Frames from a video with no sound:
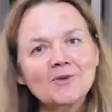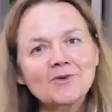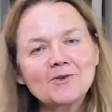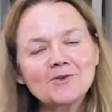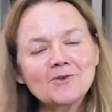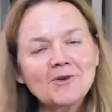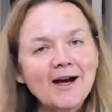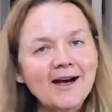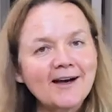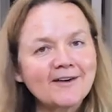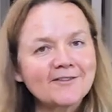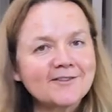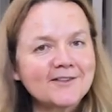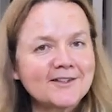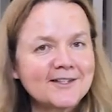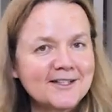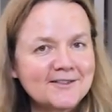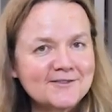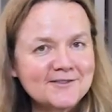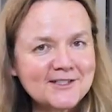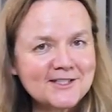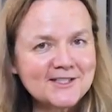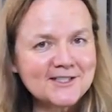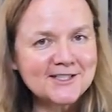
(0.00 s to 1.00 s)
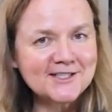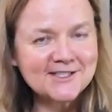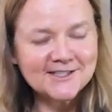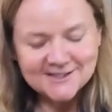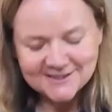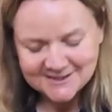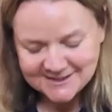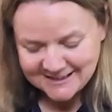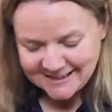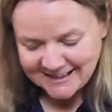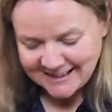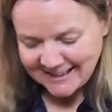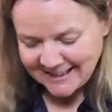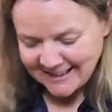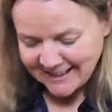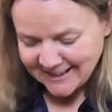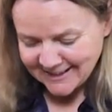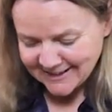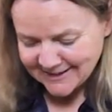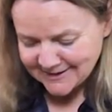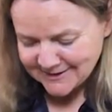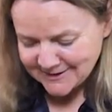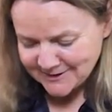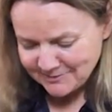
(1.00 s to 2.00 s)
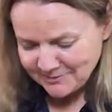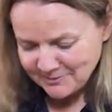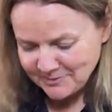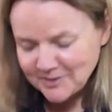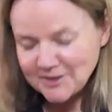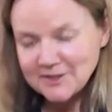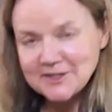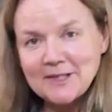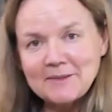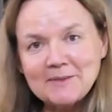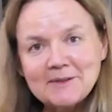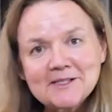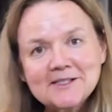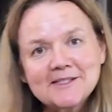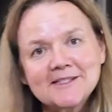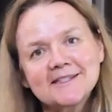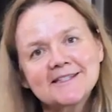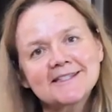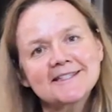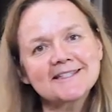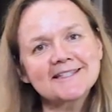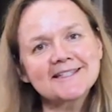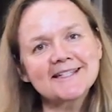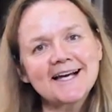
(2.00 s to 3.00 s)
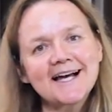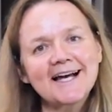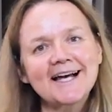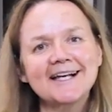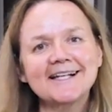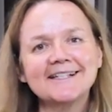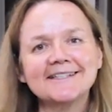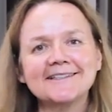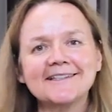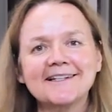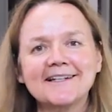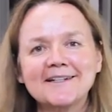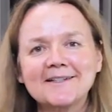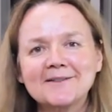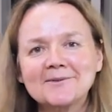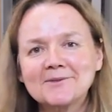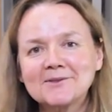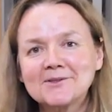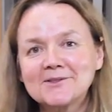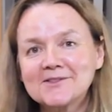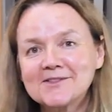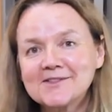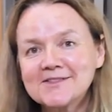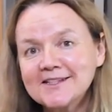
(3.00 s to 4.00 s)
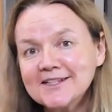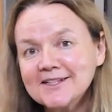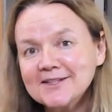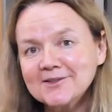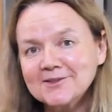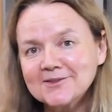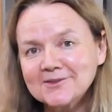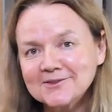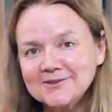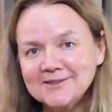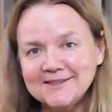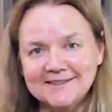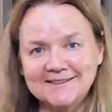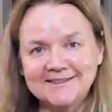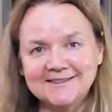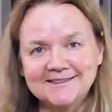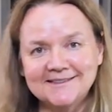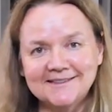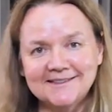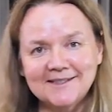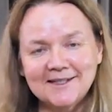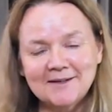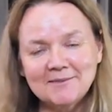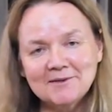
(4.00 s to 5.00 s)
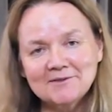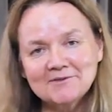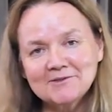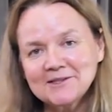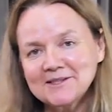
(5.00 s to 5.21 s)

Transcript: you have a lovely dinner. Bon appétit, and I will see you in a couple of